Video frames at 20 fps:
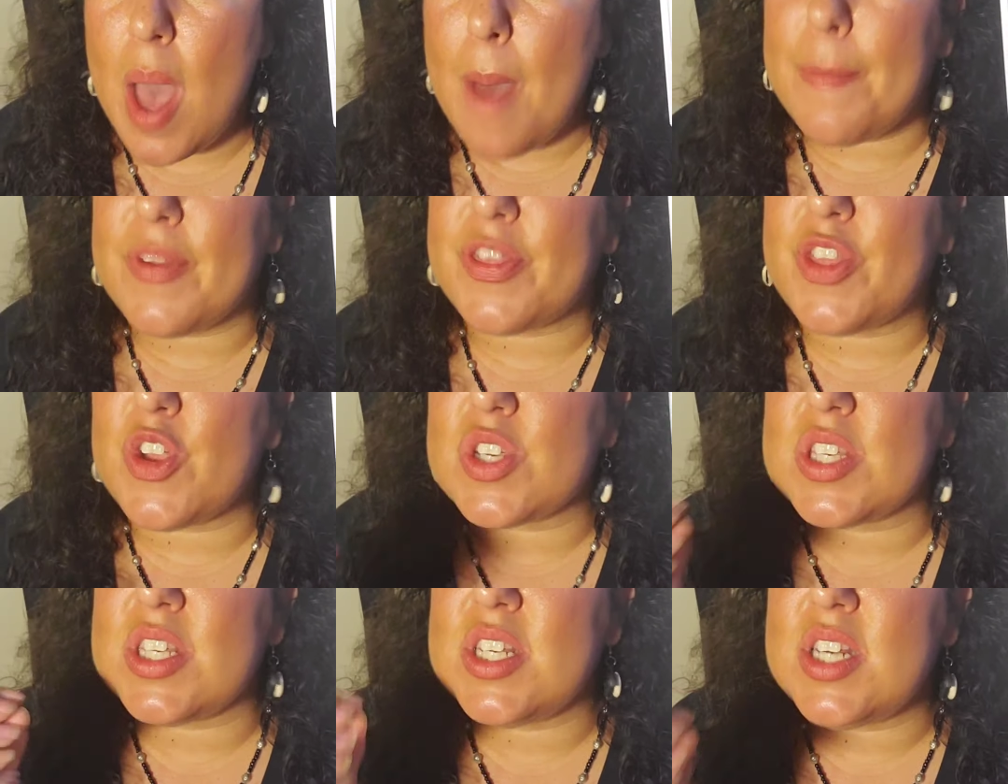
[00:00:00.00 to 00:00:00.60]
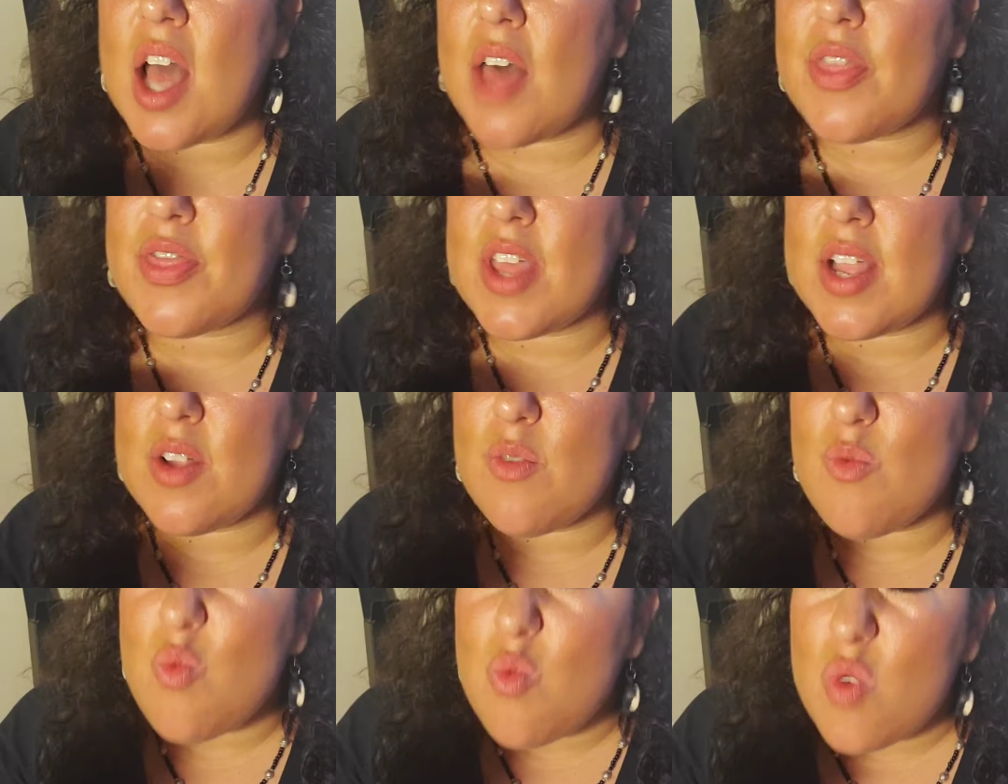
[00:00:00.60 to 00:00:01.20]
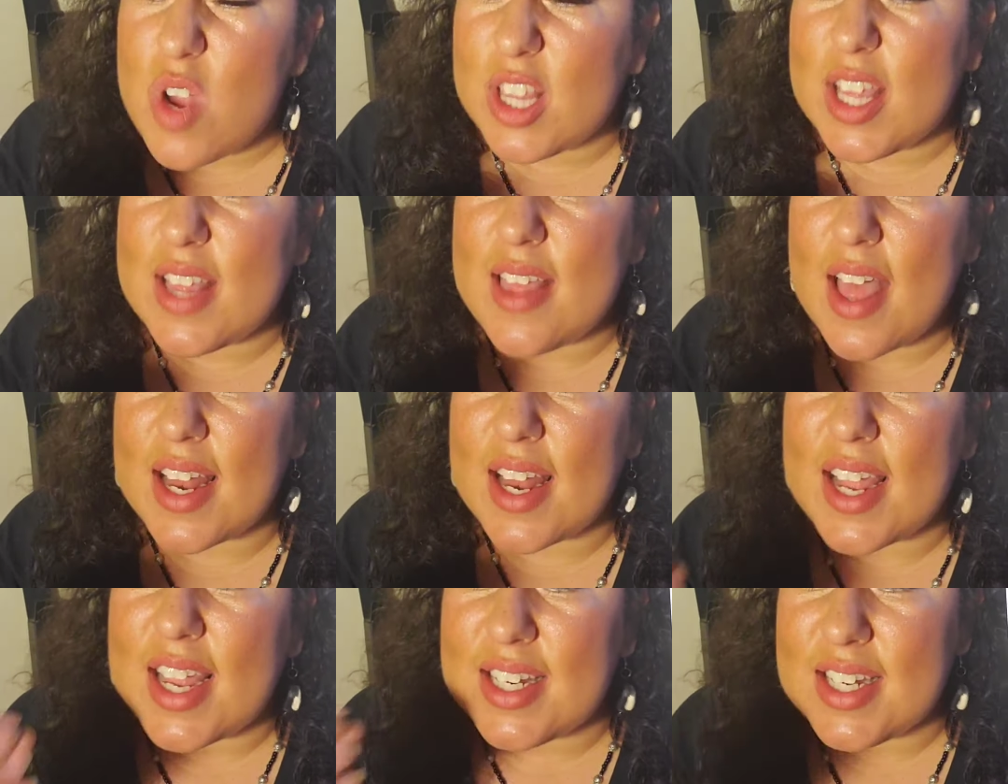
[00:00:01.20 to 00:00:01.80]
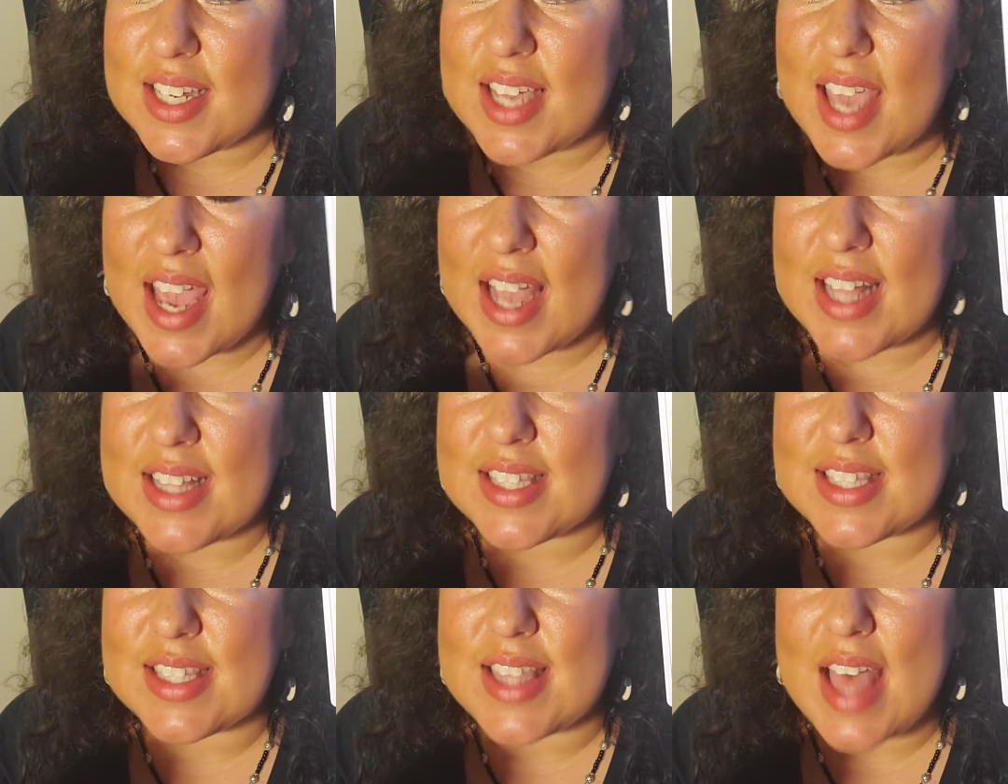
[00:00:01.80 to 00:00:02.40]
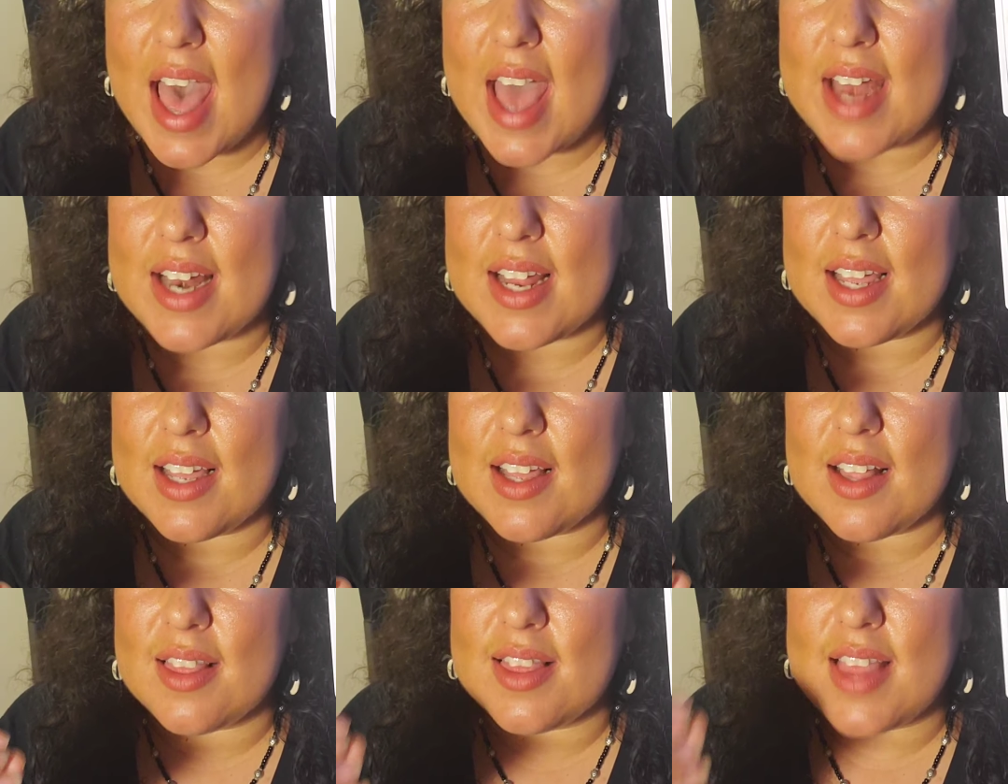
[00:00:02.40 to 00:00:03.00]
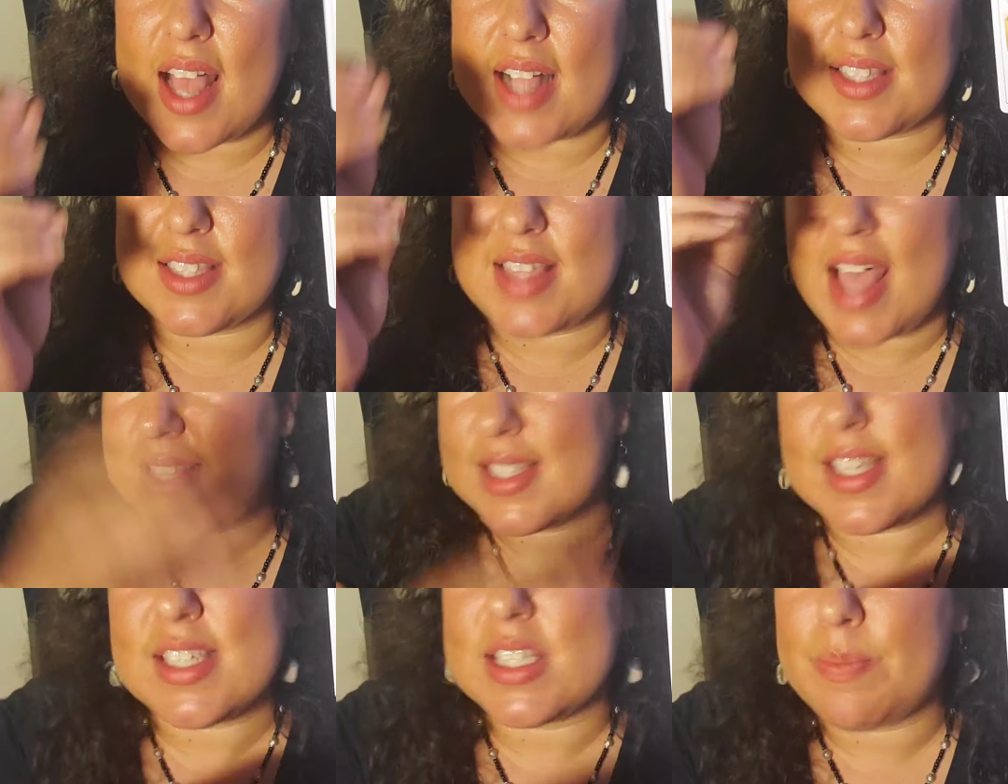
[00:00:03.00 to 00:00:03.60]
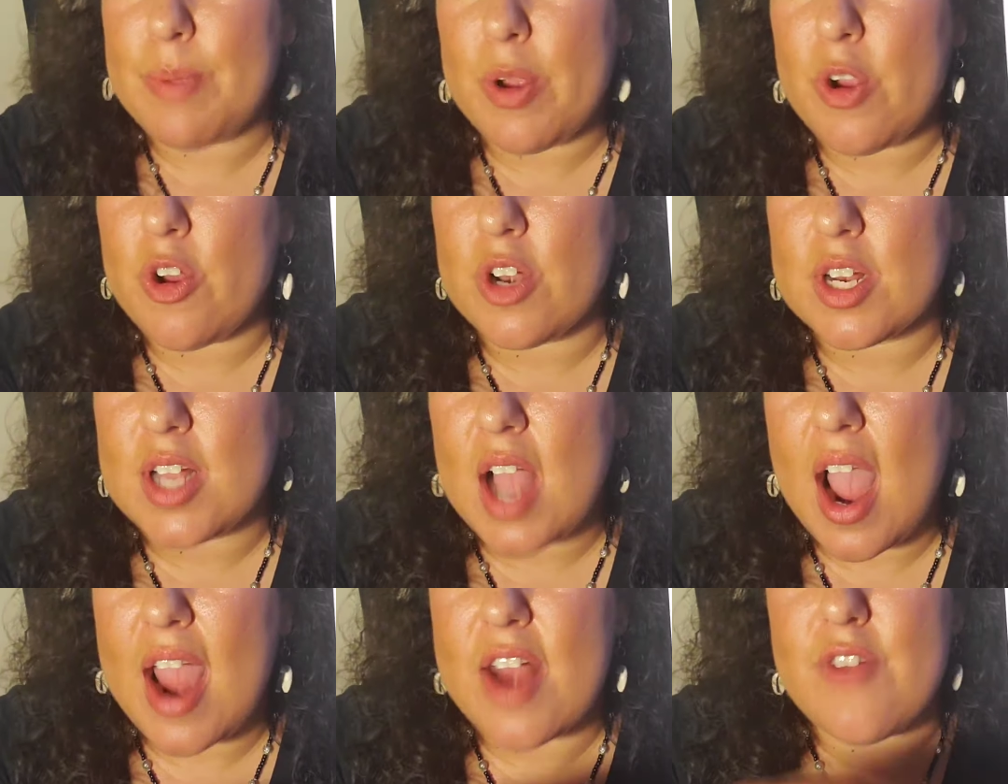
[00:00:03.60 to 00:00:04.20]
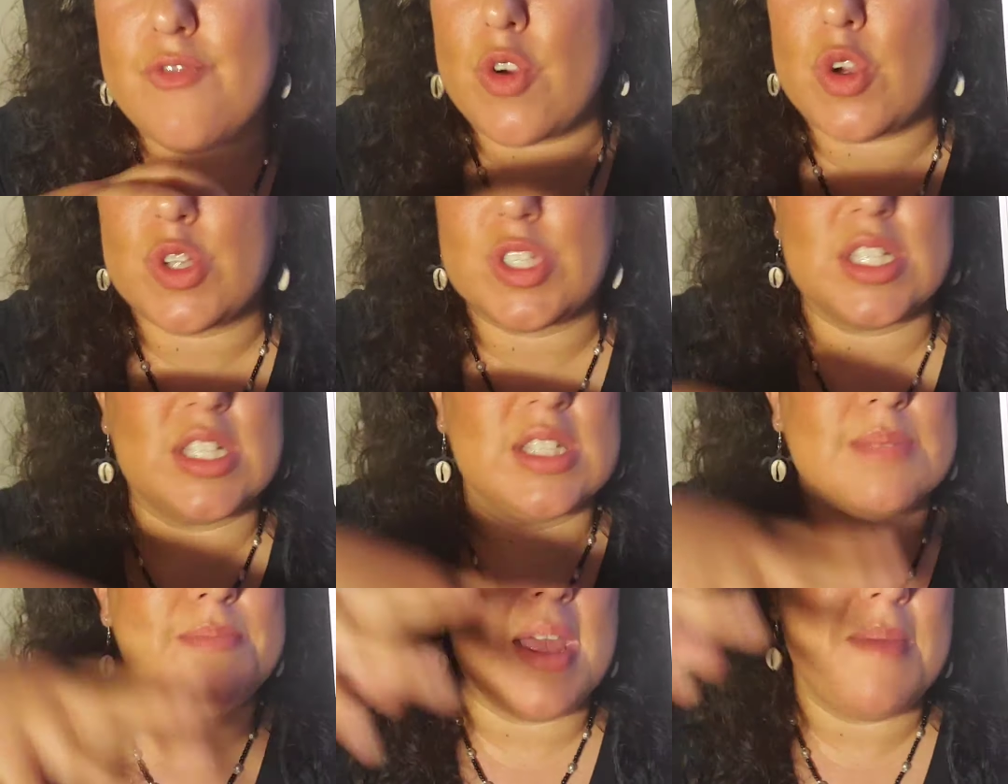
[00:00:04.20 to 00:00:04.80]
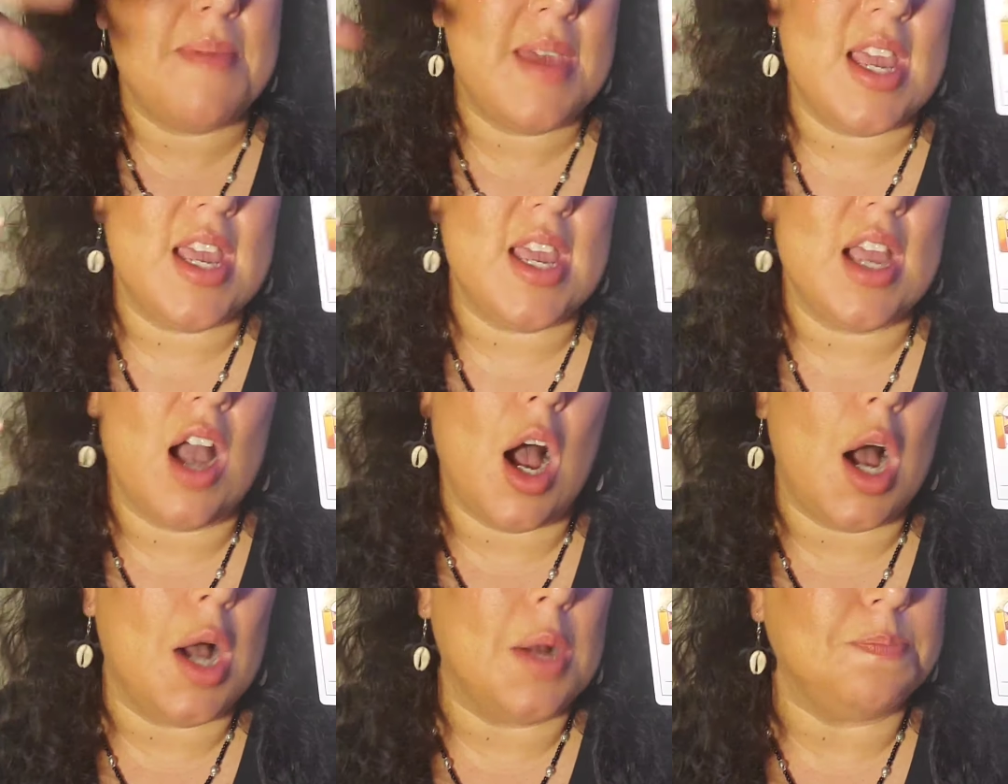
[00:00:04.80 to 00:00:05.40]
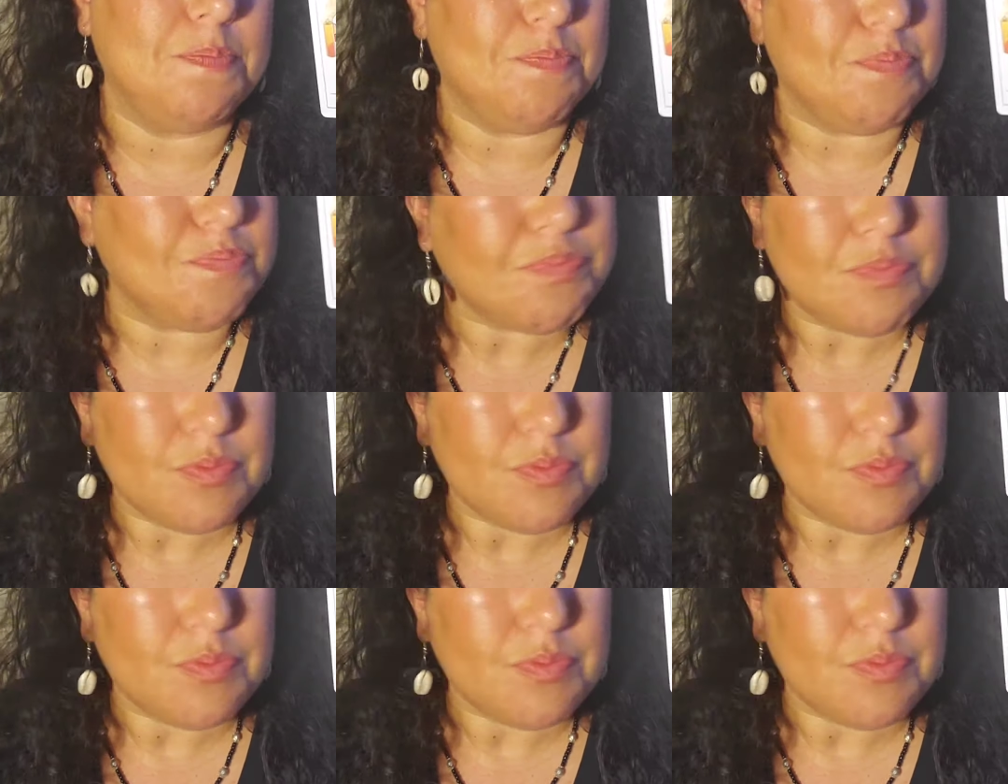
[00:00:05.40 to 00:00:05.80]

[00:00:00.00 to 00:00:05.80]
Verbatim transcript: but there's nothing really that indicates that that that's a spirit guide versus maybe um,